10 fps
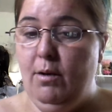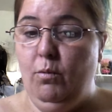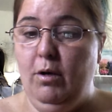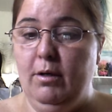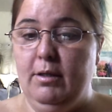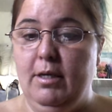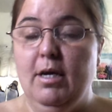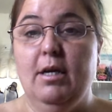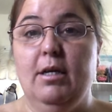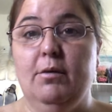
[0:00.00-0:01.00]
works.
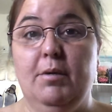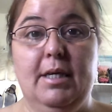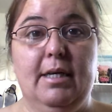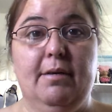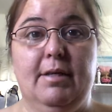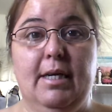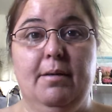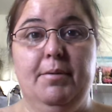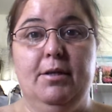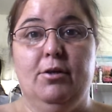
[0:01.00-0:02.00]
Look, we can even take a
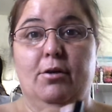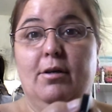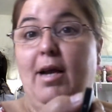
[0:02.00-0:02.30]
picture.